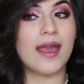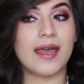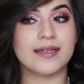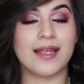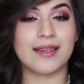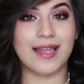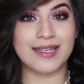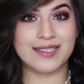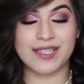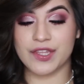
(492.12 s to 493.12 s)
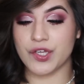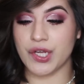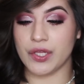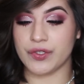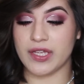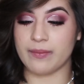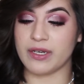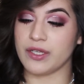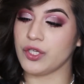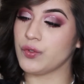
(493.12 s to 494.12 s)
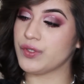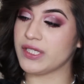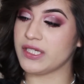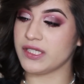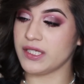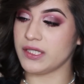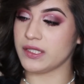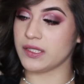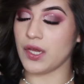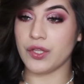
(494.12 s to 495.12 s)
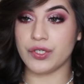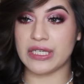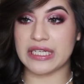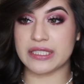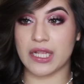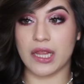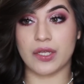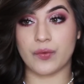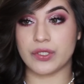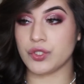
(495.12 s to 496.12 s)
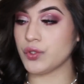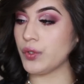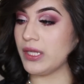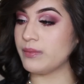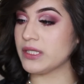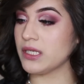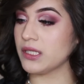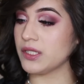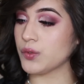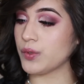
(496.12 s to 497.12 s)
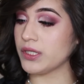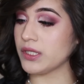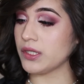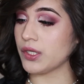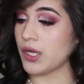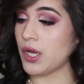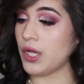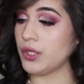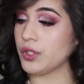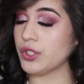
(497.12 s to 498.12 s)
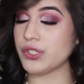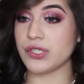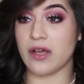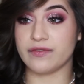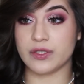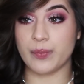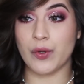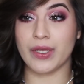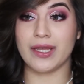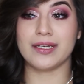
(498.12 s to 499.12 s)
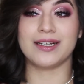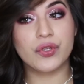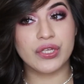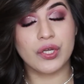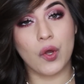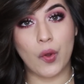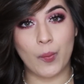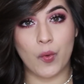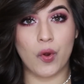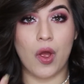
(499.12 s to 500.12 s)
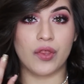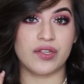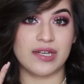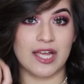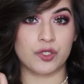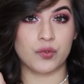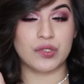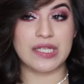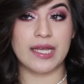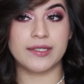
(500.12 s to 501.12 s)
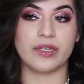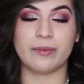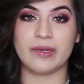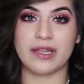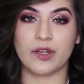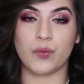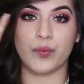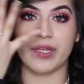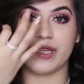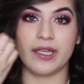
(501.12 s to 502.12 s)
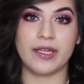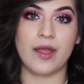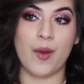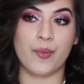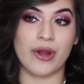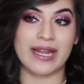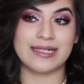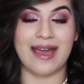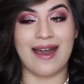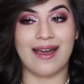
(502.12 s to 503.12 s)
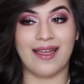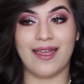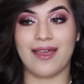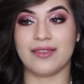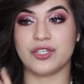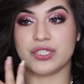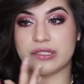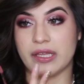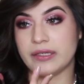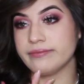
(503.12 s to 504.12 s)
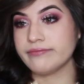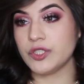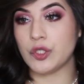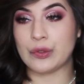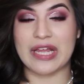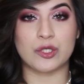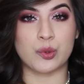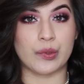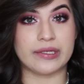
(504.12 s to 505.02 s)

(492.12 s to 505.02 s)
And lastly, the color that I'm going to use is this other NYX Liquid Nude lipstick. This one is in the color Soft Spoken, or you can go more on the natural side, so it can be like a really bright eye and then just like, you know, natural